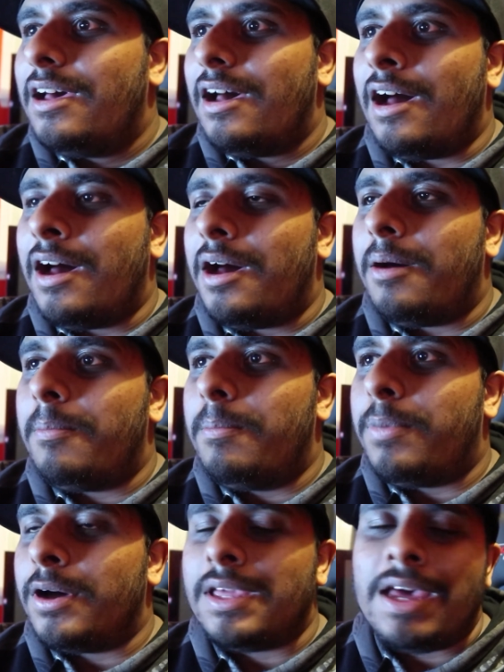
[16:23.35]

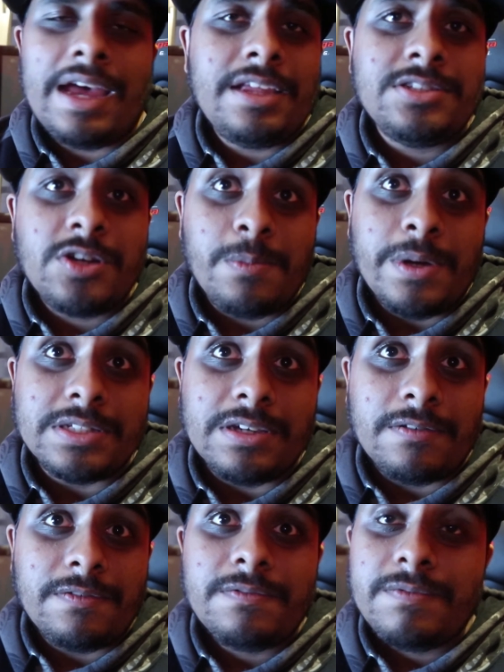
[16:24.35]
But yeah, I enjoyed
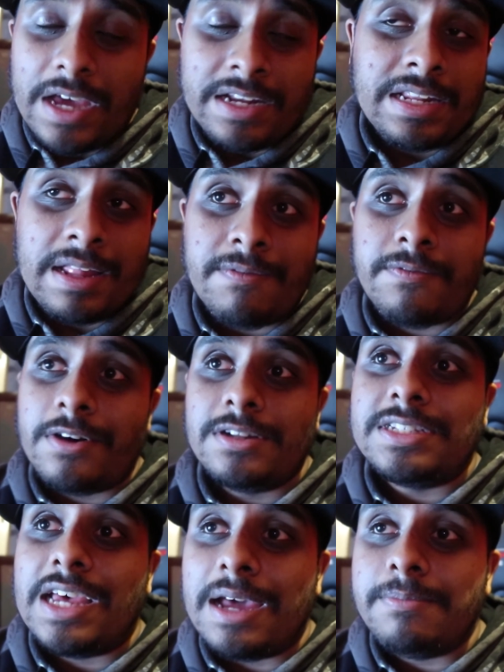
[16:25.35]
myself. I did have a
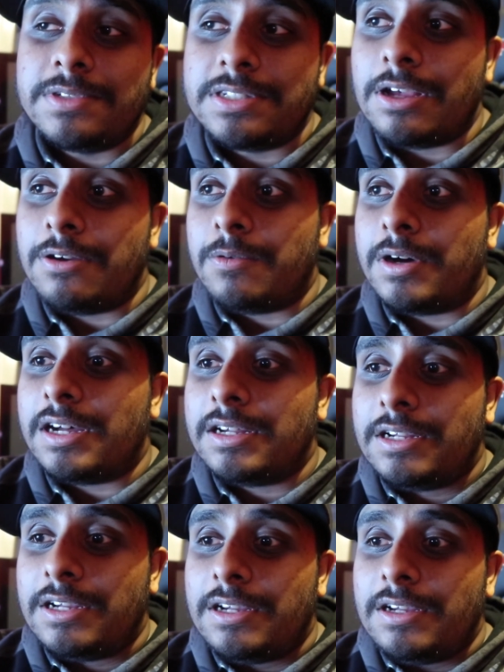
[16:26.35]
fun time.
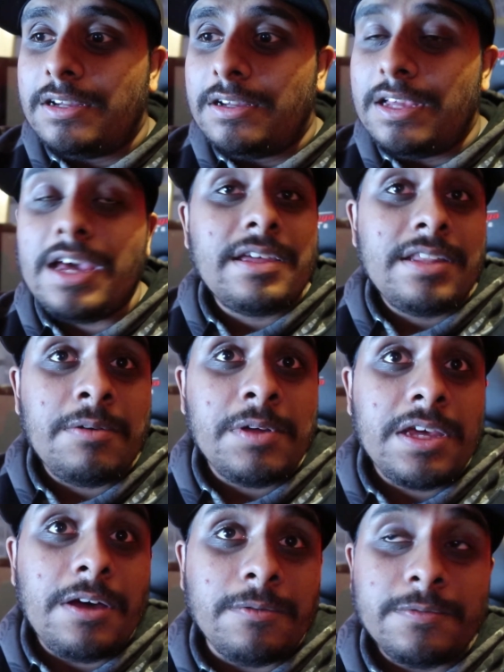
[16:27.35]
So yeah, there
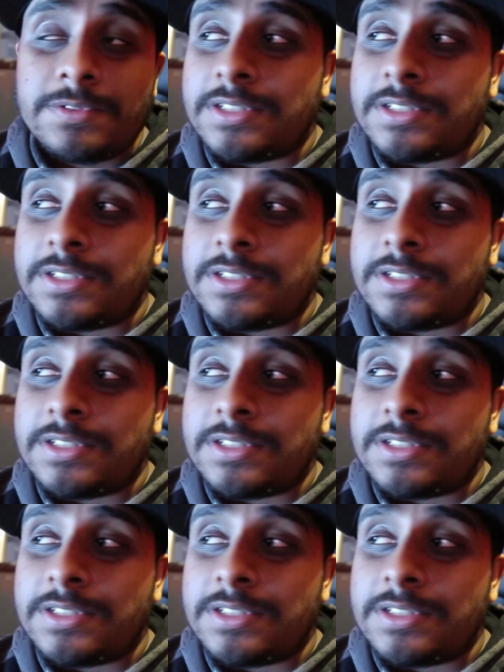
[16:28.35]
we go.